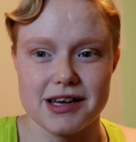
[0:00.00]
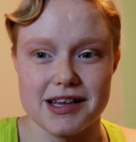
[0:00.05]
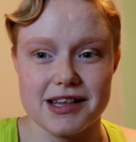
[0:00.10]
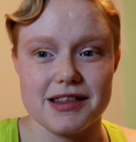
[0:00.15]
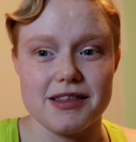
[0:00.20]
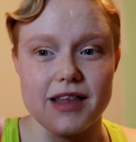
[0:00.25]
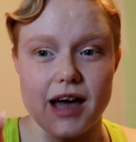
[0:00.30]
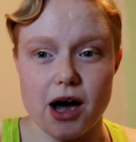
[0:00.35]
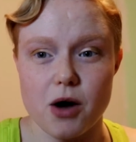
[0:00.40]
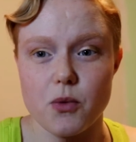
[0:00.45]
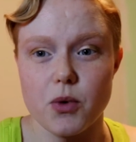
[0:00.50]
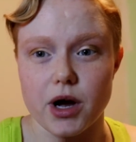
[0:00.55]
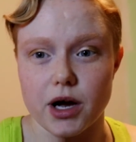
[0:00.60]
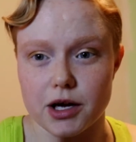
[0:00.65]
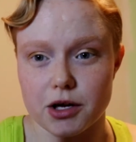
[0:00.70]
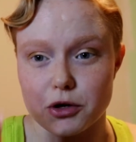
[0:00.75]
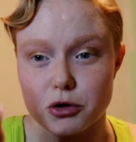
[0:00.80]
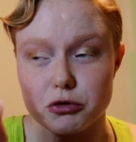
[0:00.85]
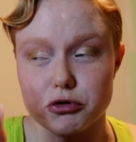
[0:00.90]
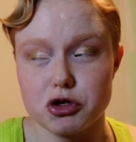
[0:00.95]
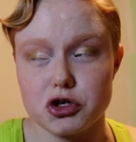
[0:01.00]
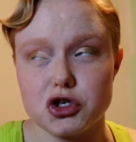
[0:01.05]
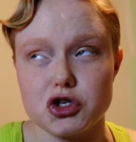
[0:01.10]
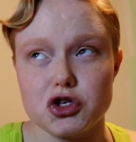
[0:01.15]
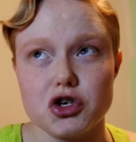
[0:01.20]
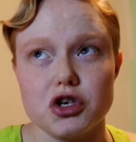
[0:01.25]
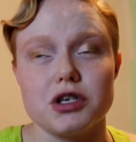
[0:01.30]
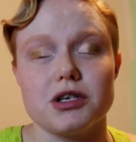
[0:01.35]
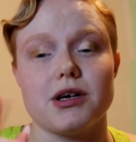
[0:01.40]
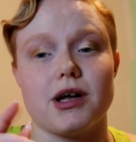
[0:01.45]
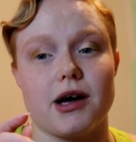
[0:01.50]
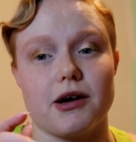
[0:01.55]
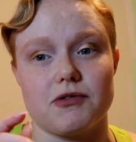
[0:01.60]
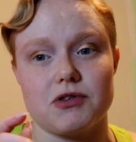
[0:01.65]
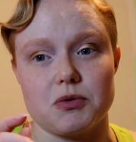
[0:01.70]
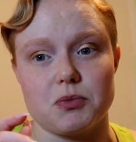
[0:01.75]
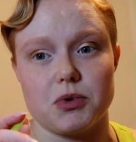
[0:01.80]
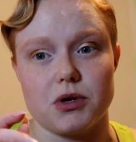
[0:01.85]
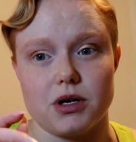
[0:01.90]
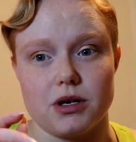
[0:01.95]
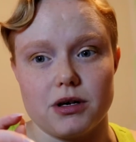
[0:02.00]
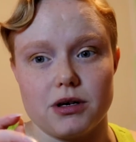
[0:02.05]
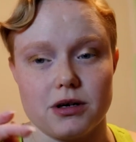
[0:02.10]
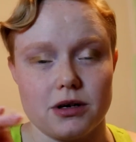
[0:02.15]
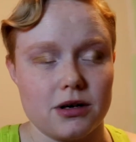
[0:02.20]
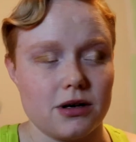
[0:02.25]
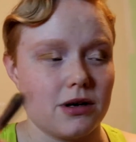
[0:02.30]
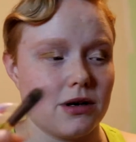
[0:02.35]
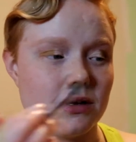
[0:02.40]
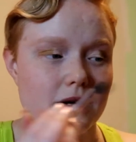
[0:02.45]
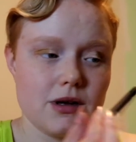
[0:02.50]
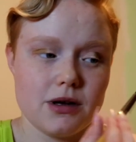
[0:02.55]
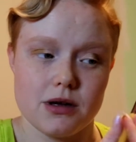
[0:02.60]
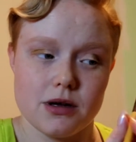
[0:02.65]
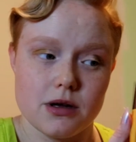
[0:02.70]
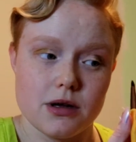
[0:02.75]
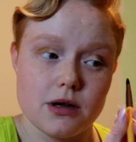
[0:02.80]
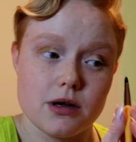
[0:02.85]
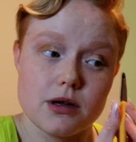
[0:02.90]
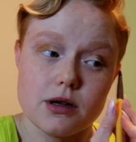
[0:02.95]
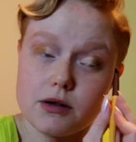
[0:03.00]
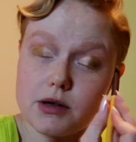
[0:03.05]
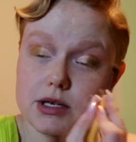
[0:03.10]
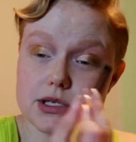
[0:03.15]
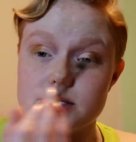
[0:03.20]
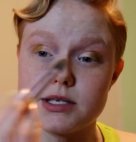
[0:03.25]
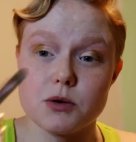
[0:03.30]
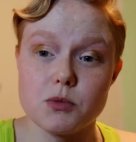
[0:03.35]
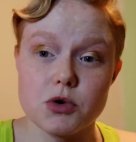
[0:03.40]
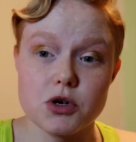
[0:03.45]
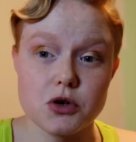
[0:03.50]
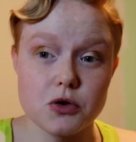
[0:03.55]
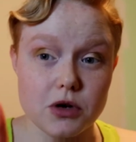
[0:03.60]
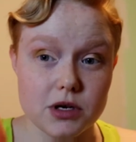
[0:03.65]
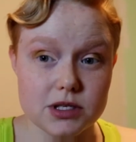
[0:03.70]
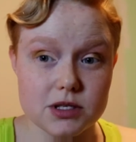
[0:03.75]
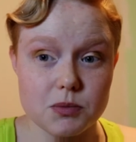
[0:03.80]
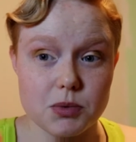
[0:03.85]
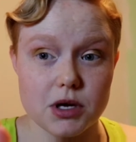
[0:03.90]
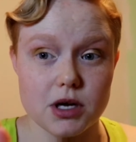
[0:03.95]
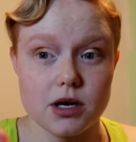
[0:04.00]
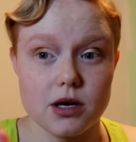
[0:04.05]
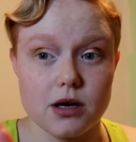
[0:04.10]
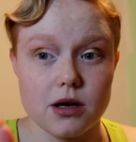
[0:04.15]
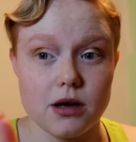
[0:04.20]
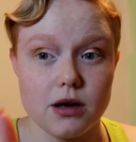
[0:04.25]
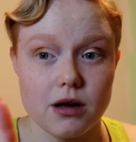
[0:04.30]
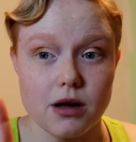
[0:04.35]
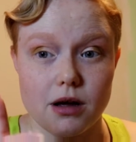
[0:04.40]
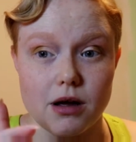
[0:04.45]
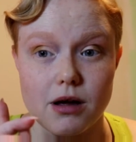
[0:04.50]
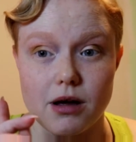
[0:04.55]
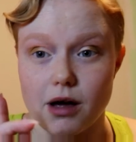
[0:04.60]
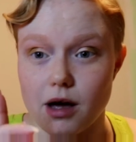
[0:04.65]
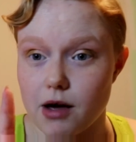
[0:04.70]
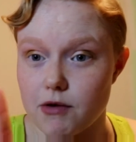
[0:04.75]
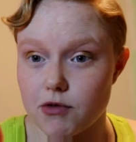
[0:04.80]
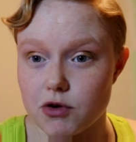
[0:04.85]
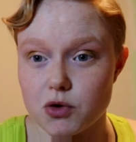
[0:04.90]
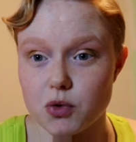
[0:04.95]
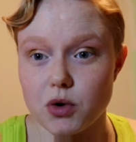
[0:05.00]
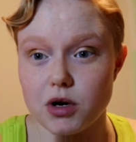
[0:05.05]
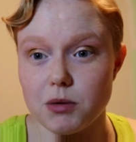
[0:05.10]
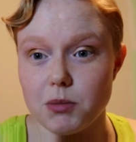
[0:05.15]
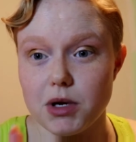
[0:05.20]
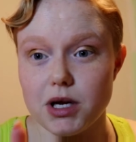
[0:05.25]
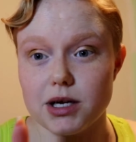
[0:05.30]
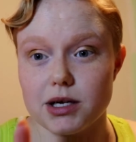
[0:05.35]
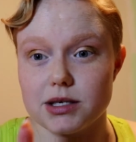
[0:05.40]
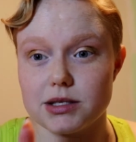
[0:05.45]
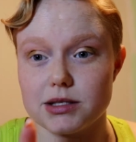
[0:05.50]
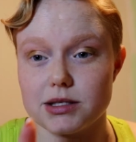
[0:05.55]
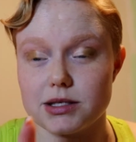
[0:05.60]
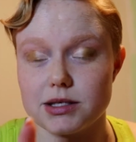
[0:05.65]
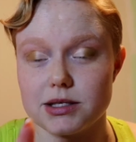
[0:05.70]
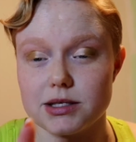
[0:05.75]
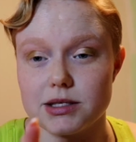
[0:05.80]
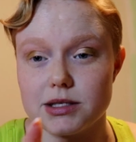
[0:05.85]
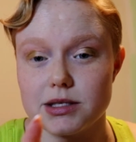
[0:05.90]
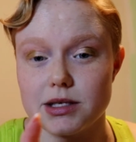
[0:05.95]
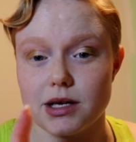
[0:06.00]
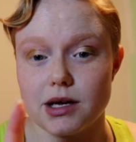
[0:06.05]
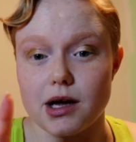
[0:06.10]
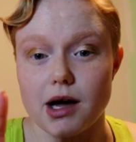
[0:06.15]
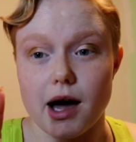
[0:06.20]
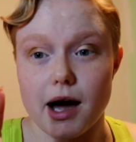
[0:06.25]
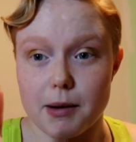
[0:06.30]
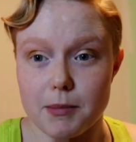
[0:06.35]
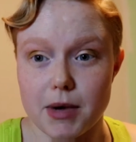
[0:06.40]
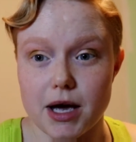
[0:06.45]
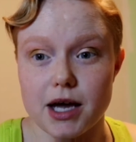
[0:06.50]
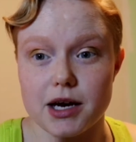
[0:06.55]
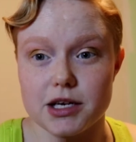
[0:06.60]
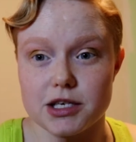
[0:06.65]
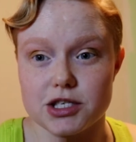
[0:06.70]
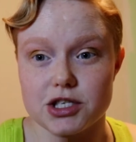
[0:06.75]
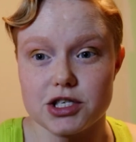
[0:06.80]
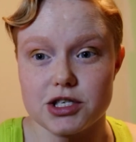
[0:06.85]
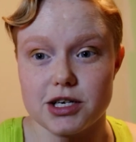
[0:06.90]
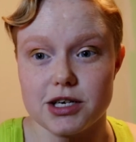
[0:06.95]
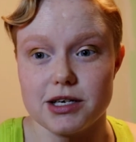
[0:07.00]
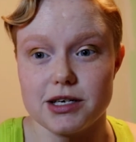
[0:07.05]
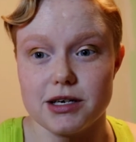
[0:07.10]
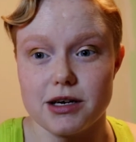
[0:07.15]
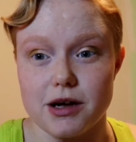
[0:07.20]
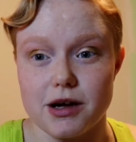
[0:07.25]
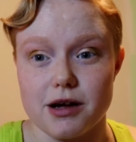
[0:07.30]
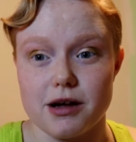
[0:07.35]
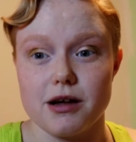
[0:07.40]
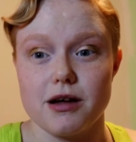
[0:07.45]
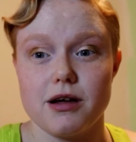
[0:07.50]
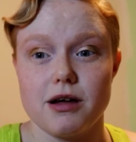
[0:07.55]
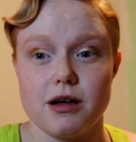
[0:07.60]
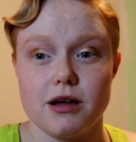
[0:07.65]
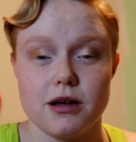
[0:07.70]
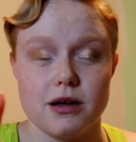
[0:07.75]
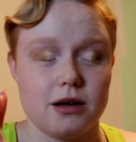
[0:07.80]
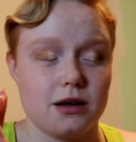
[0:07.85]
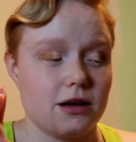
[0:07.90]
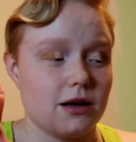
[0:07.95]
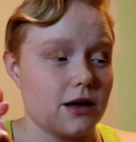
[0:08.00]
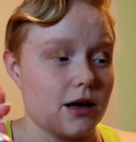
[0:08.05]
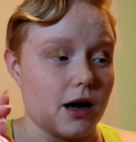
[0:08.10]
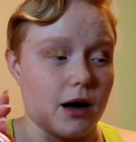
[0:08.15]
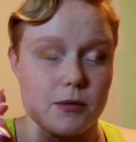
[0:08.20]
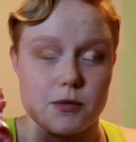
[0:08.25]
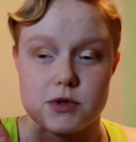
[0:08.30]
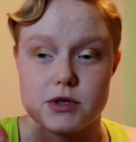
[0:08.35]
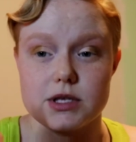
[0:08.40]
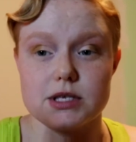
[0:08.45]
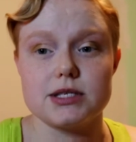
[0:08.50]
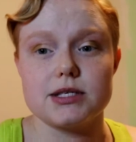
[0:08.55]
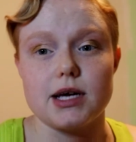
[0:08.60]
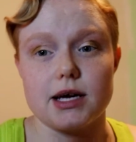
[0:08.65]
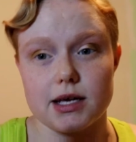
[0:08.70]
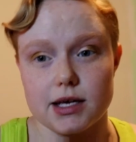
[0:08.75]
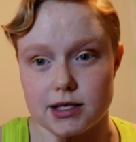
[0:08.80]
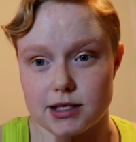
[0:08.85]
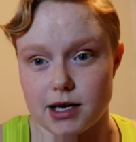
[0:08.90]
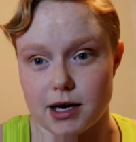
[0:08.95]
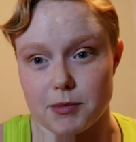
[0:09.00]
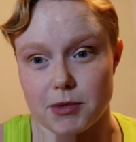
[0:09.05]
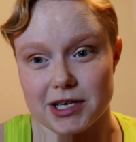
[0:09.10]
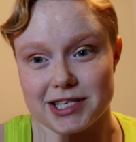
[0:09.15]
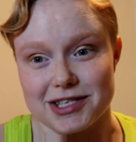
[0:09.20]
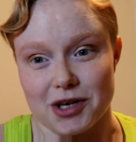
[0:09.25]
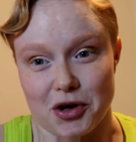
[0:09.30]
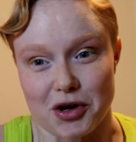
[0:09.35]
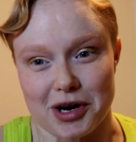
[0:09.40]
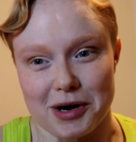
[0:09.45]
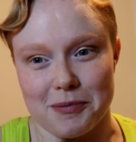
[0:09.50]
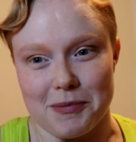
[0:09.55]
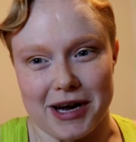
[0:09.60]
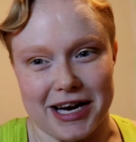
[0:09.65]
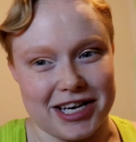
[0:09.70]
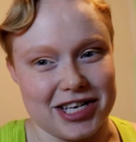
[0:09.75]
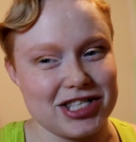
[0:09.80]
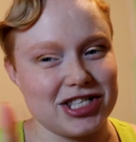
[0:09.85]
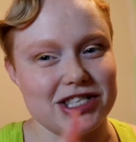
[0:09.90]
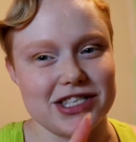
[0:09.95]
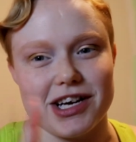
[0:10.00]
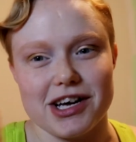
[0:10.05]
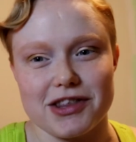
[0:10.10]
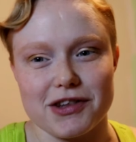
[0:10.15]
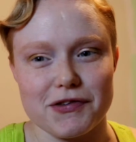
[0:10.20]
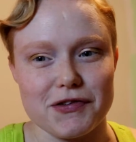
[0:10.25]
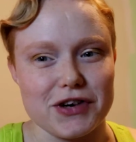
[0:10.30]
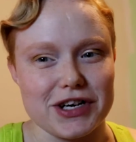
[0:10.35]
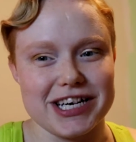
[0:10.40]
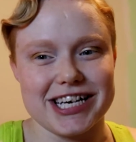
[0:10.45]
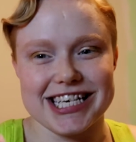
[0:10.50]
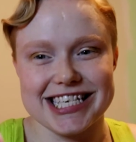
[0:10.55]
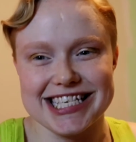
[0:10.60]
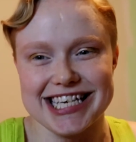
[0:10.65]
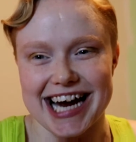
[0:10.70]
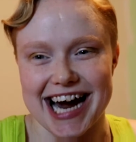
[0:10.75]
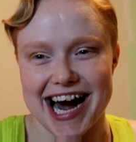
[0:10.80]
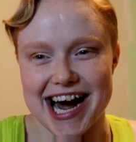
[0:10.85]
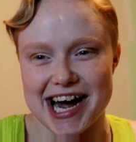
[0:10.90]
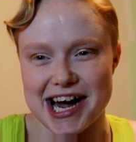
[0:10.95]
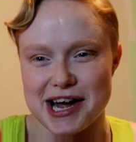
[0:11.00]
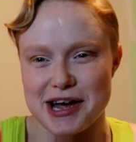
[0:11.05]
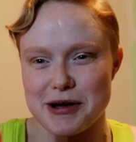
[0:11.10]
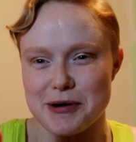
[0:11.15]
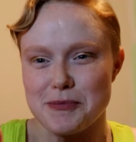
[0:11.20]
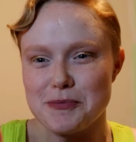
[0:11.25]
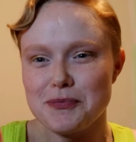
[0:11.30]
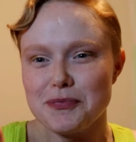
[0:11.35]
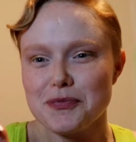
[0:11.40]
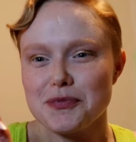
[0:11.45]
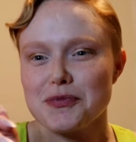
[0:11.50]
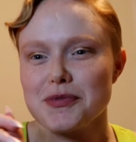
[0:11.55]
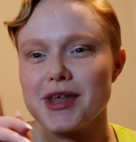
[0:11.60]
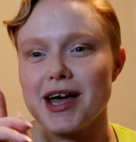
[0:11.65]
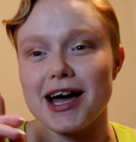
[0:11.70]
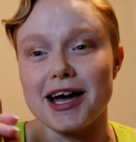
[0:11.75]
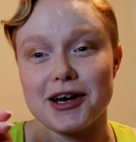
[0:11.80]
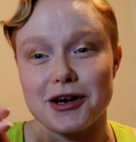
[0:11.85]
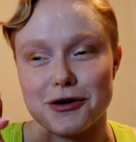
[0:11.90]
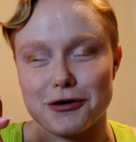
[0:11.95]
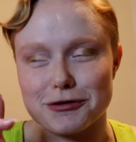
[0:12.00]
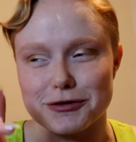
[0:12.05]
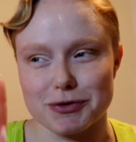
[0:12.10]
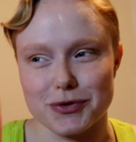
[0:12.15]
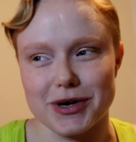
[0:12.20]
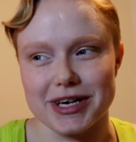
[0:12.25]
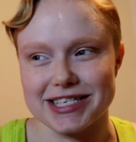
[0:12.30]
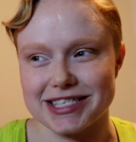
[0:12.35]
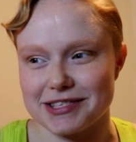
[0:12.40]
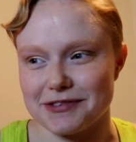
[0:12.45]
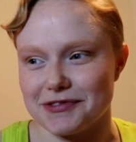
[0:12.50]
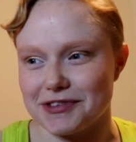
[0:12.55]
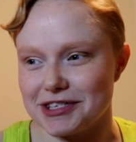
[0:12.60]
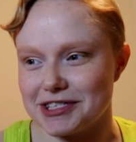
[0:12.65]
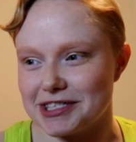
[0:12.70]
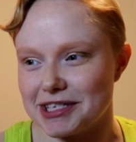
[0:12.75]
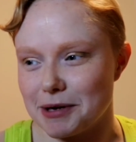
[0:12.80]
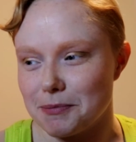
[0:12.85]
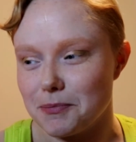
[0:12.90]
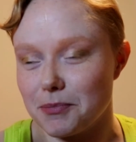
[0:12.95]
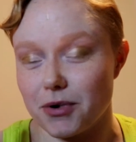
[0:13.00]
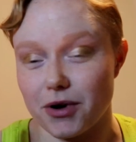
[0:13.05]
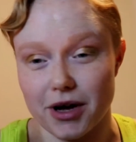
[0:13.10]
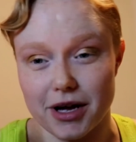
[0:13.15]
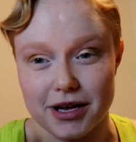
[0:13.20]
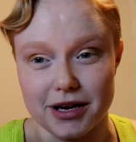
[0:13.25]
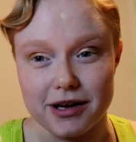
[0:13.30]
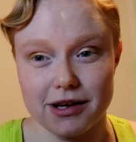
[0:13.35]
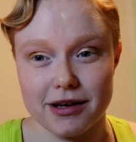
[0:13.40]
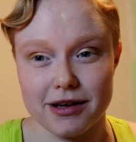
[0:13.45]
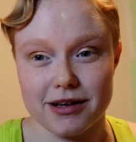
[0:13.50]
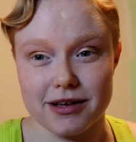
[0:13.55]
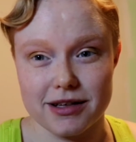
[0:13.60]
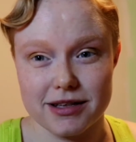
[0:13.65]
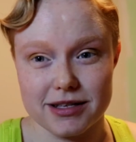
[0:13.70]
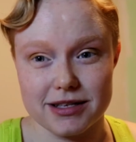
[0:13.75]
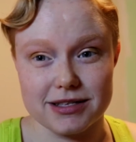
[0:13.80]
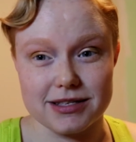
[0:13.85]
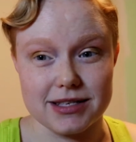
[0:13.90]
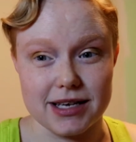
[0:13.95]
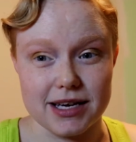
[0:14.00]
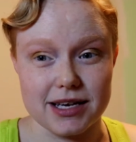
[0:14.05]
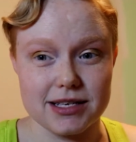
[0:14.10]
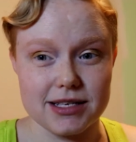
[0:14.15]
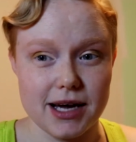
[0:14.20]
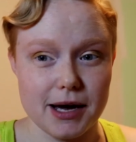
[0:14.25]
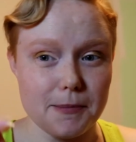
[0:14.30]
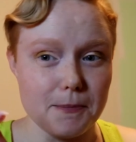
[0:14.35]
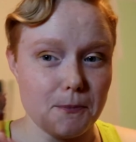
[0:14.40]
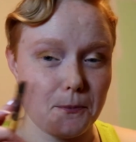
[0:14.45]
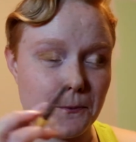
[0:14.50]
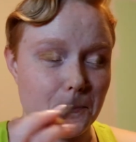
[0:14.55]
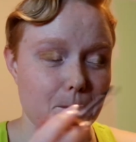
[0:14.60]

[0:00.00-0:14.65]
And that way, you shouldn't have to pee. As someone who has to pee every 20 minutes, I managed it. I mean, the second time I saw it, I managed it, not the first time. I had to go twice the first time, but the second time,